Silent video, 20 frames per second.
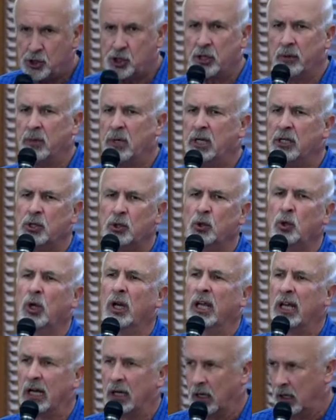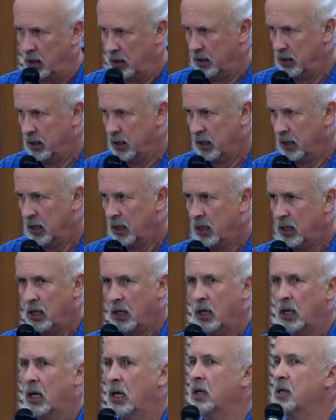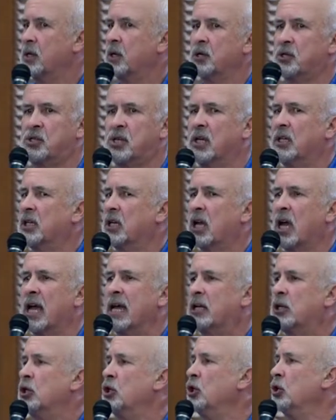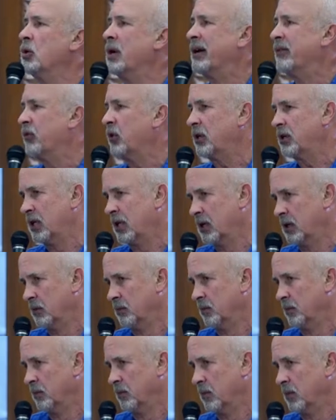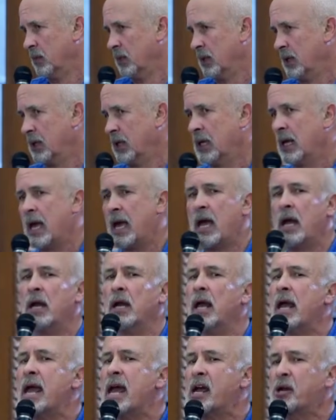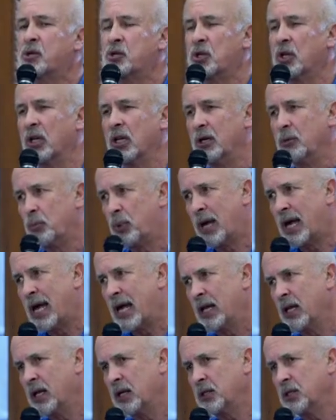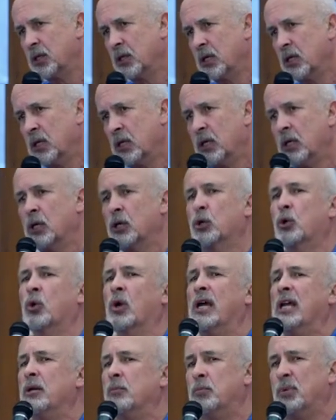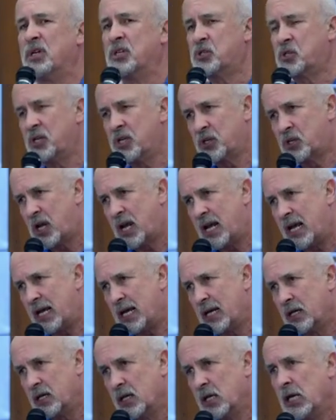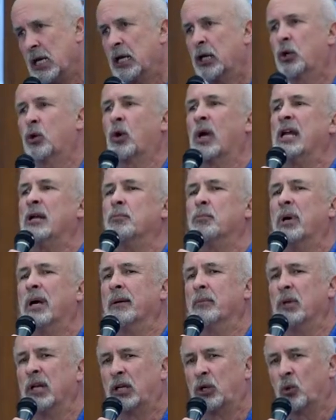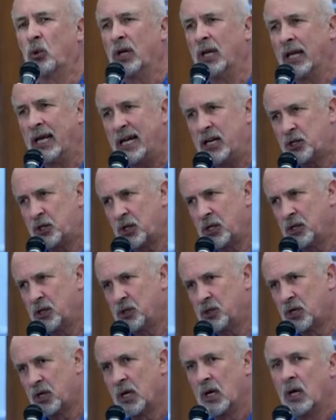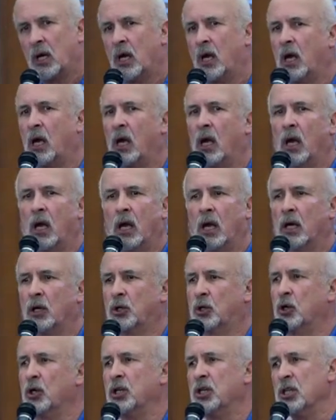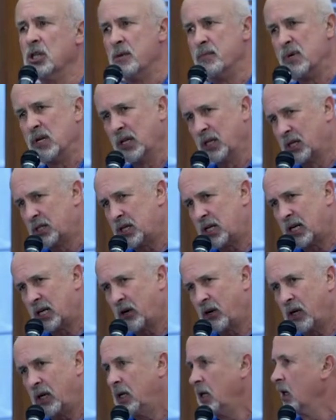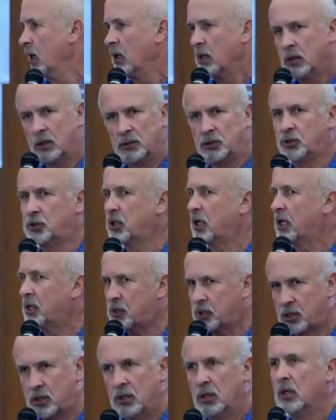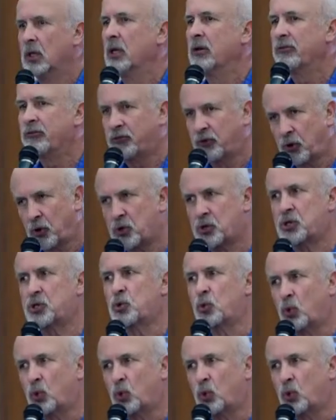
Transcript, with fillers: Jimmy Doolittle said the guy could do everything an excellent pilot, great business head, great public relations, uh, good in the military, just first